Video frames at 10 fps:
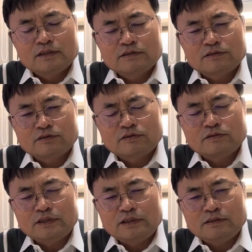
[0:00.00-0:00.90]

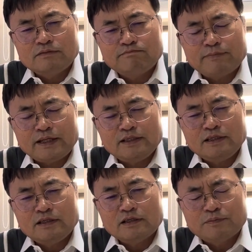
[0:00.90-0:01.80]
So in
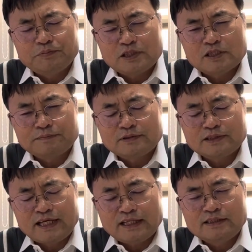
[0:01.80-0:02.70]
many applicable
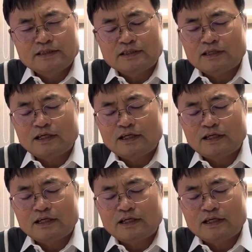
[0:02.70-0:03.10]
cases,